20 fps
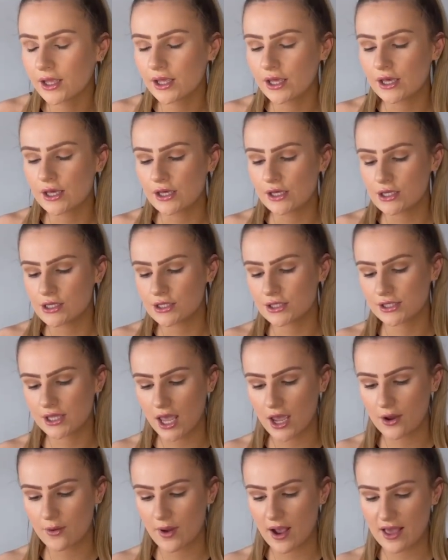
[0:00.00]

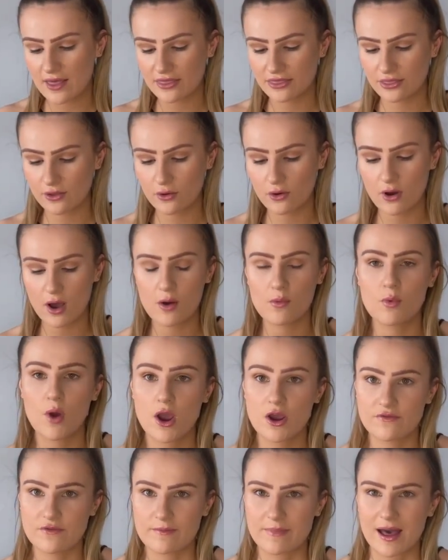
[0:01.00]
so i thought a
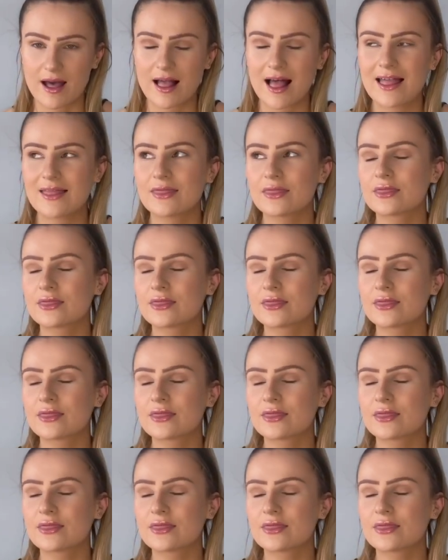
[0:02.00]
woven belt and